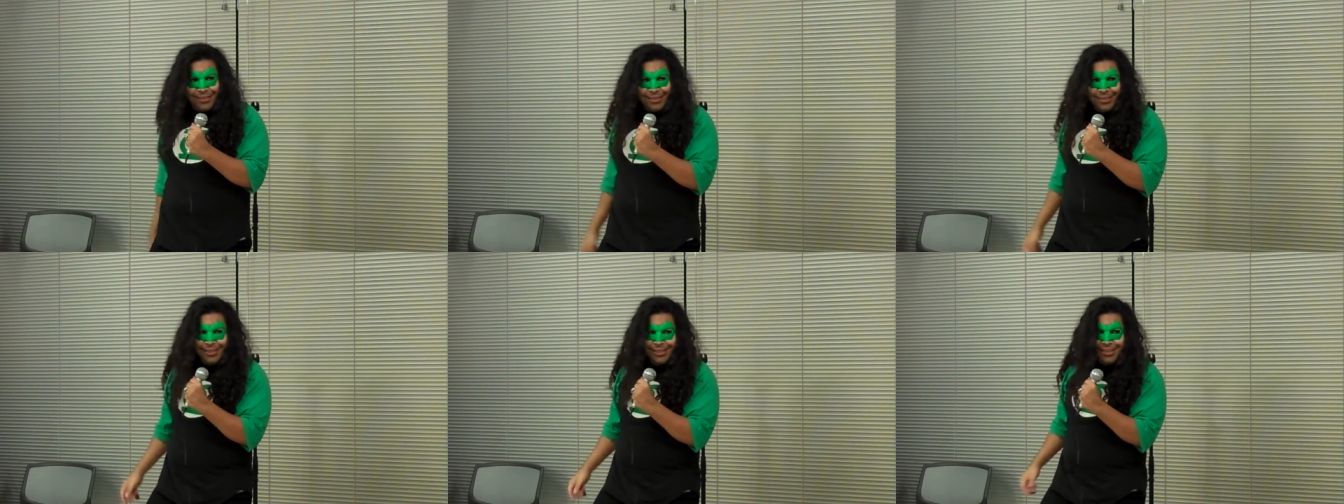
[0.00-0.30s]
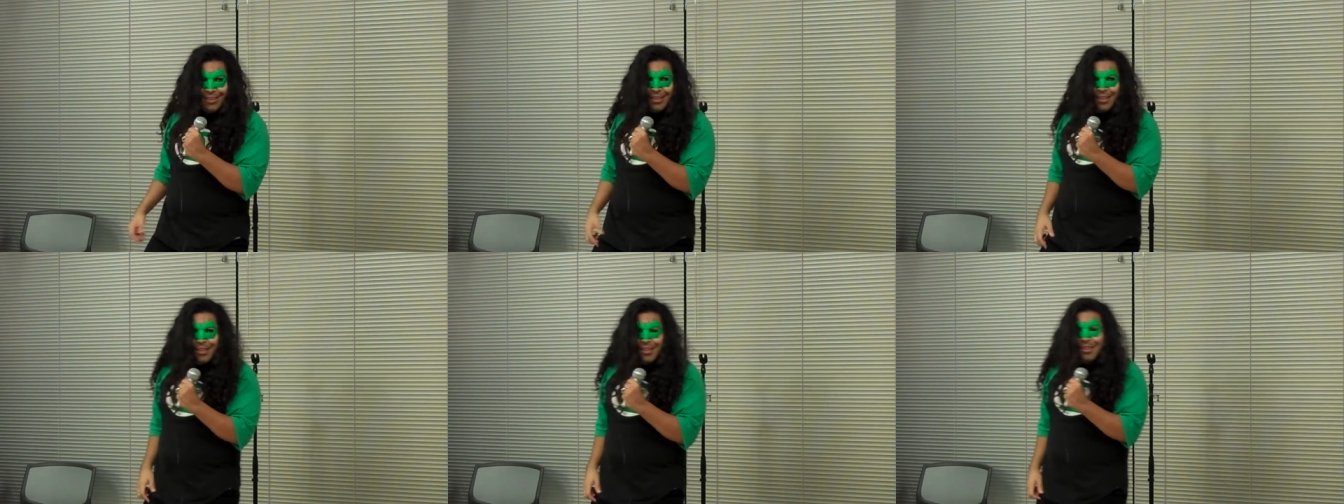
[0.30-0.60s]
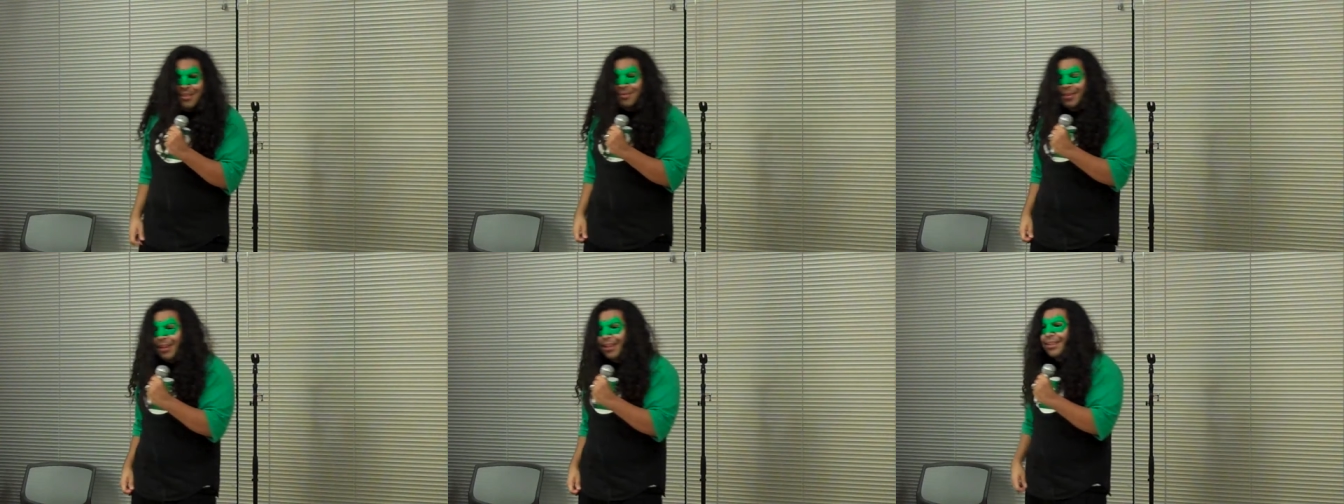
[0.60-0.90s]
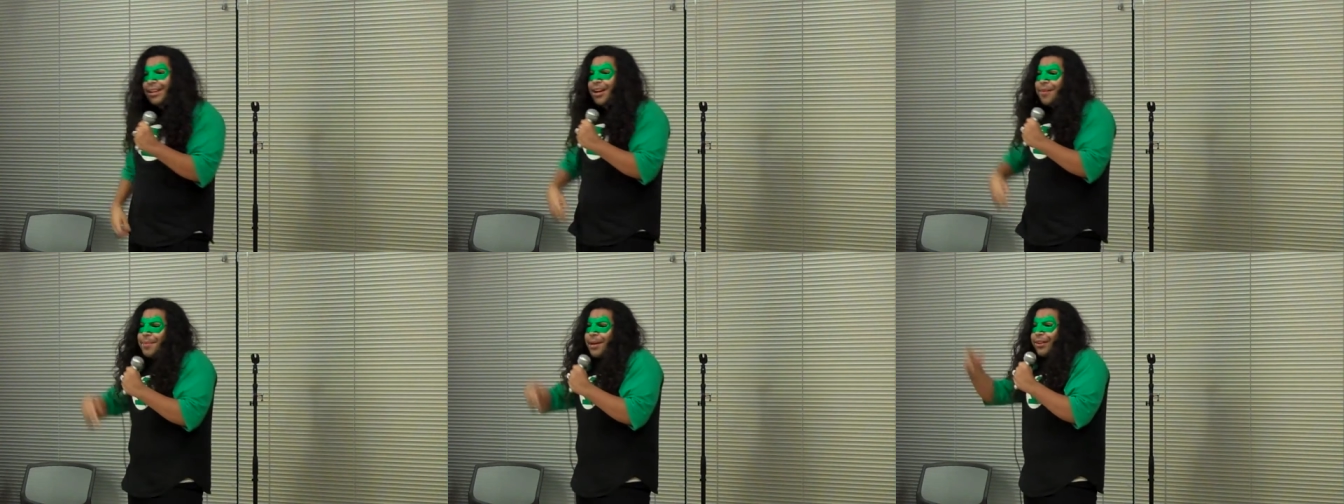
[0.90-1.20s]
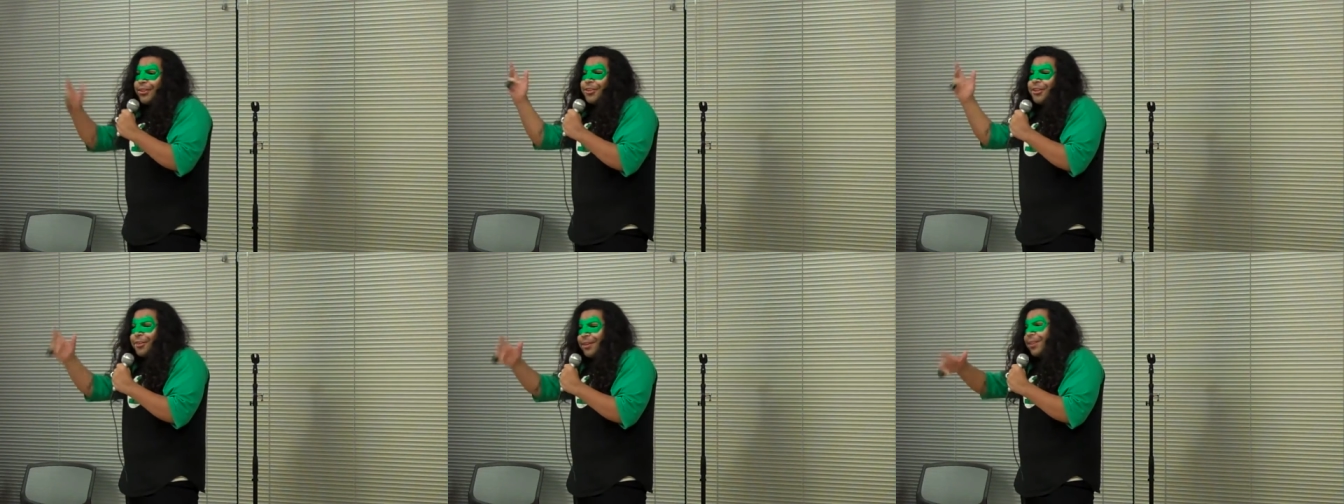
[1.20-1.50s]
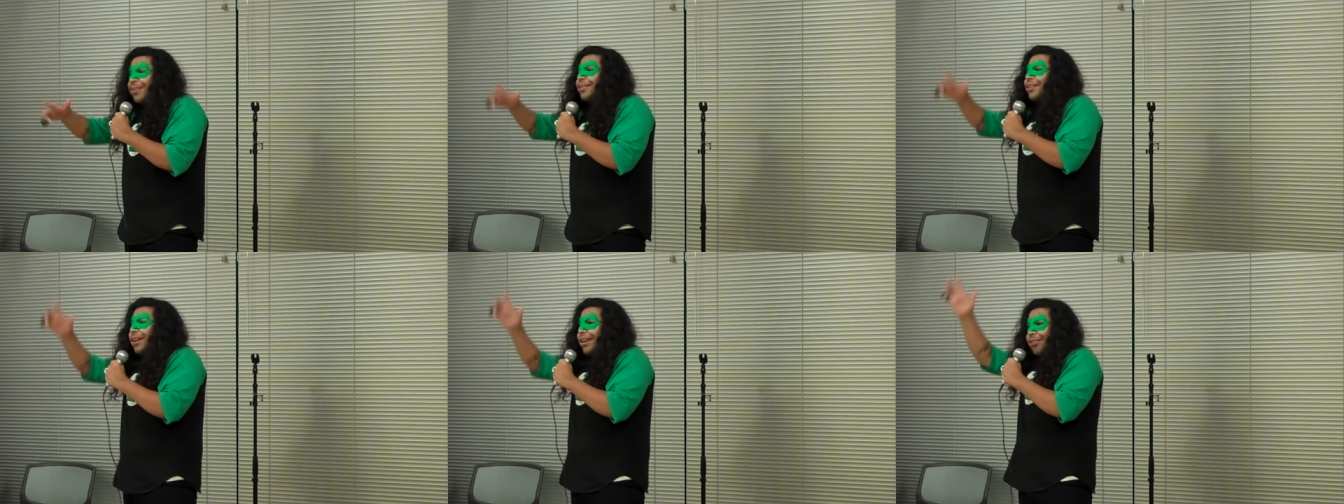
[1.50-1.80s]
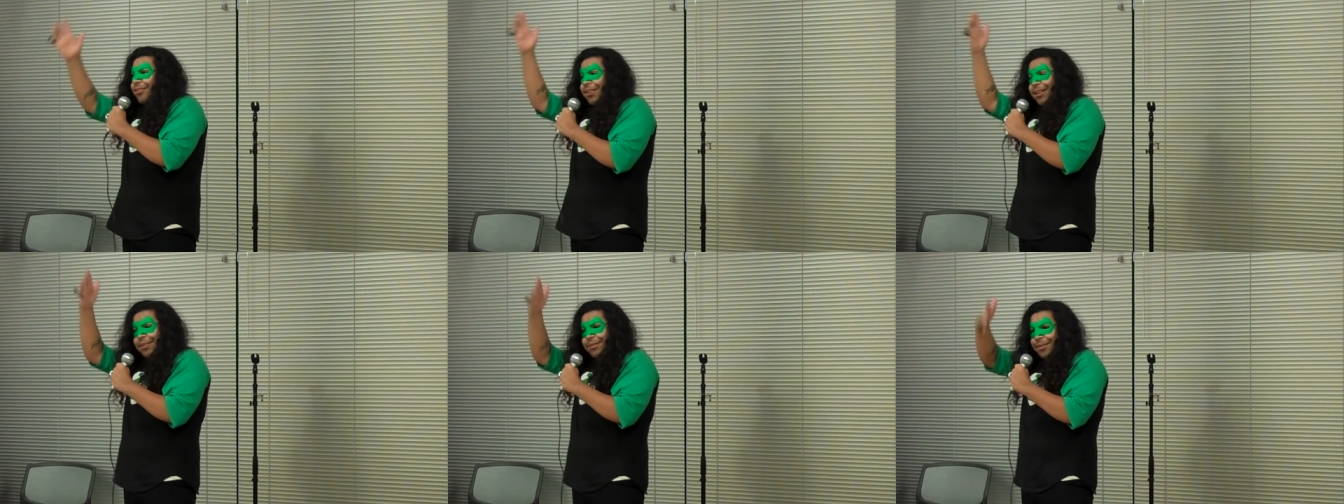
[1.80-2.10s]
You know what?
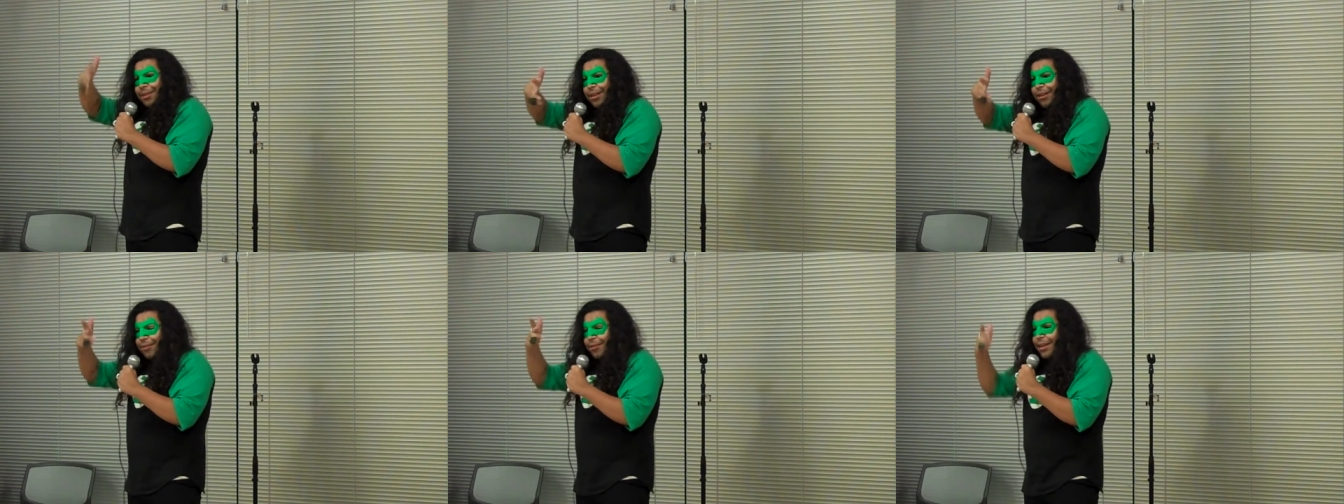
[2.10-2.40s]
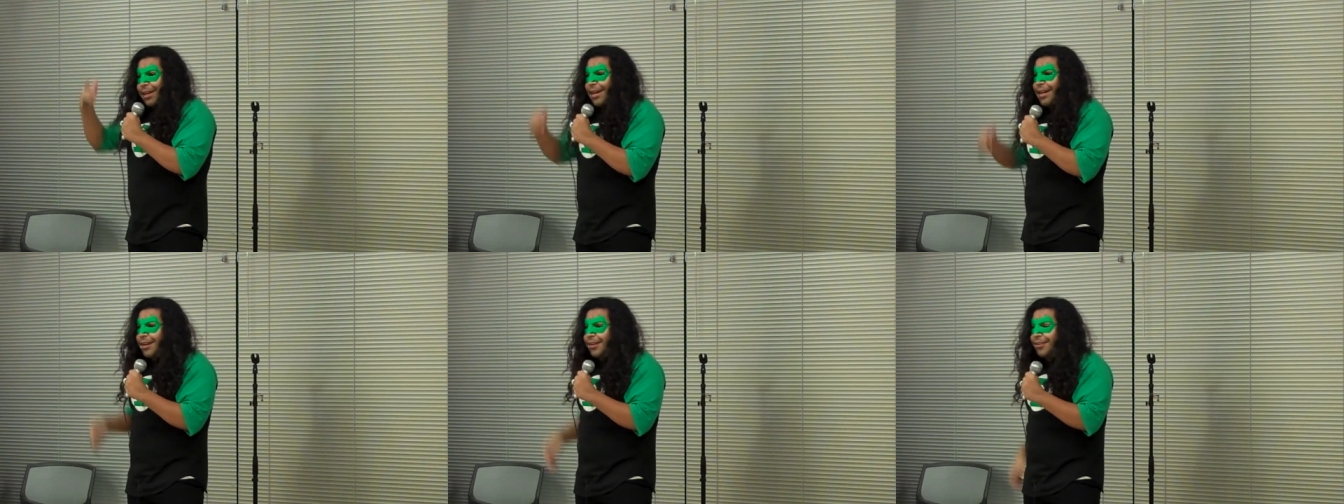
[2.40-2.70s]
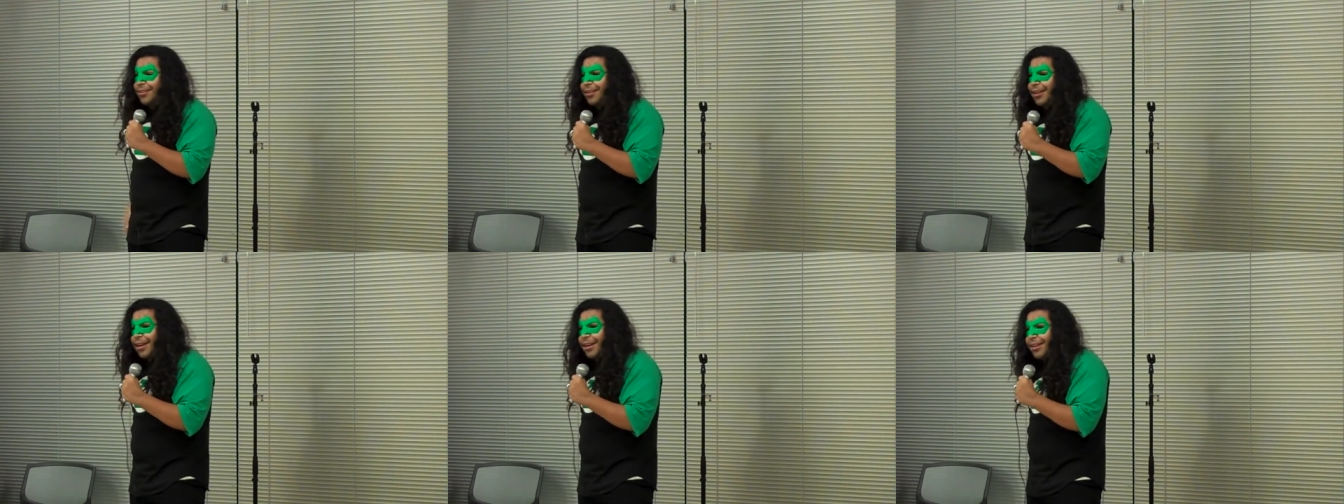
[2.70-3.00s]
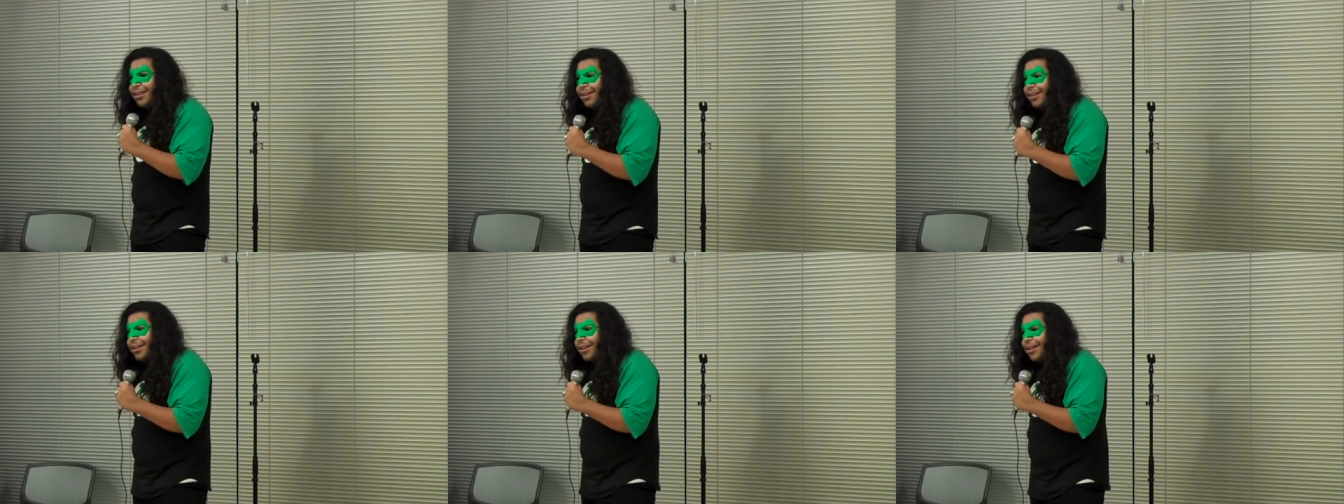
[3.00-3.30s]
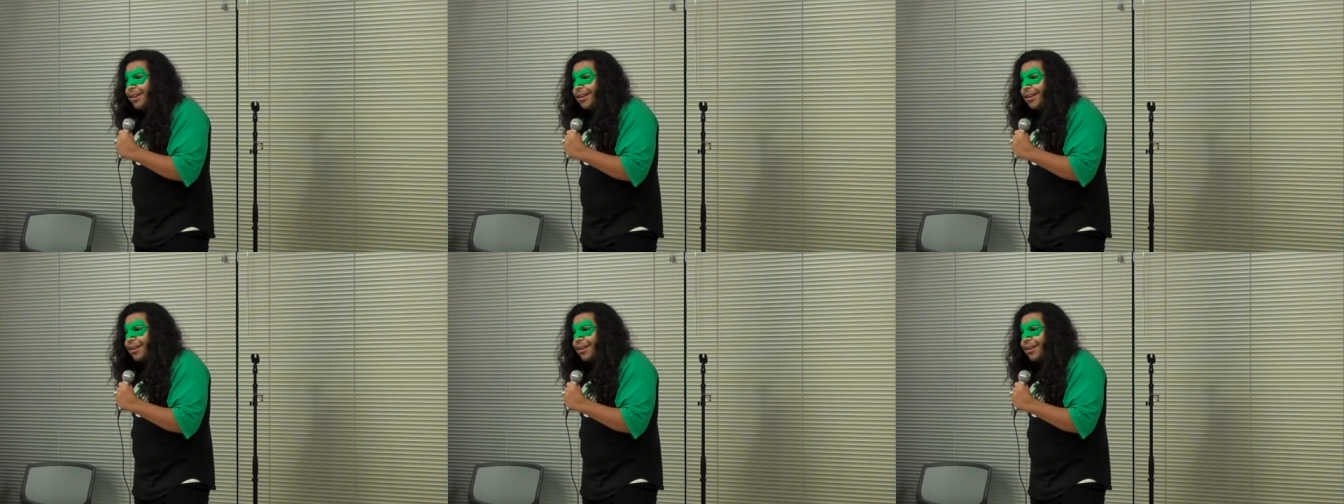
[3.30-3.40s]
Yes, like Rhiannon said,